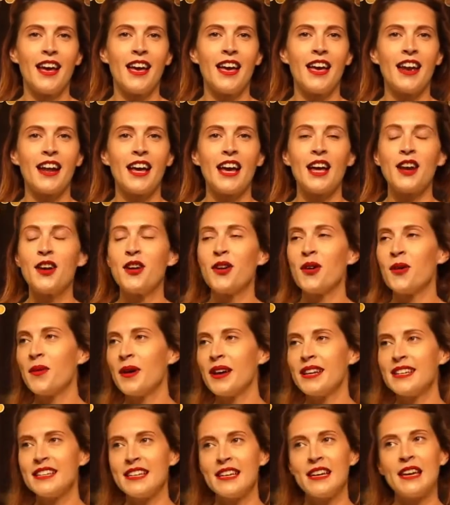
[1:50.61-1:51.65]
And I had no
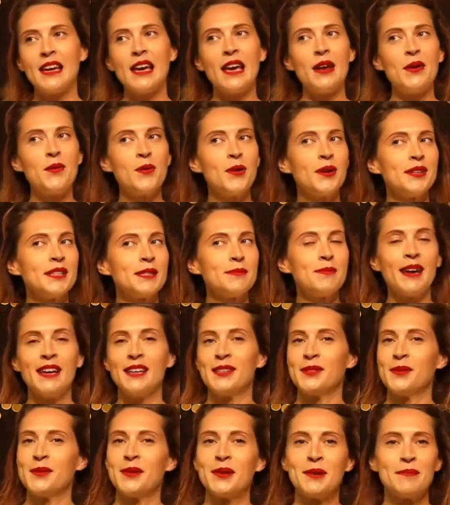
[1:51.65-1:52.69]
idea in what
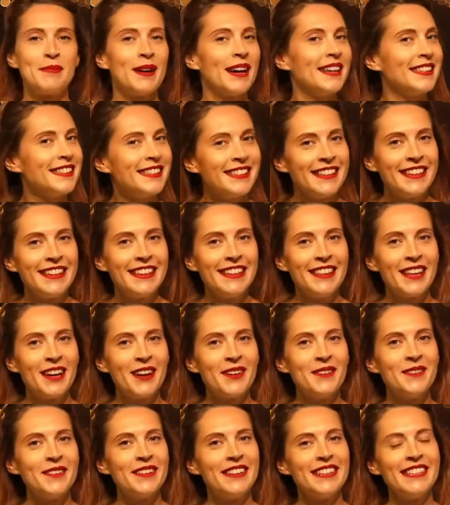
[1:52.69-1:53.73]
space or capacity
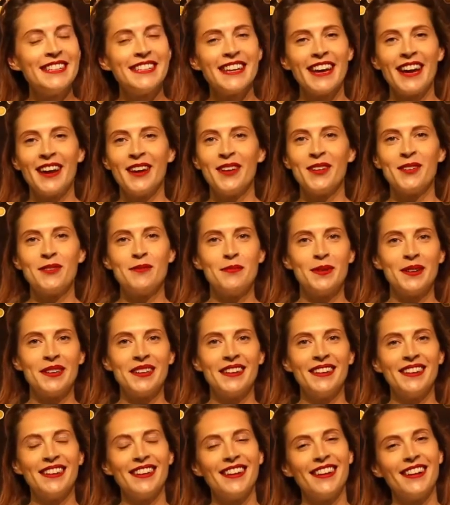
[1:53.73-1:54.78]
that would entail,
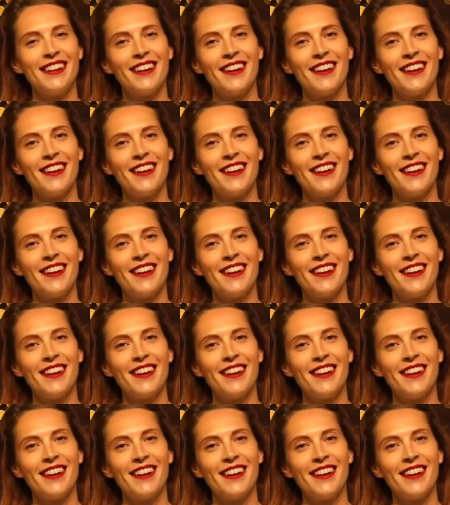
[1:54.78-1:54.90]
but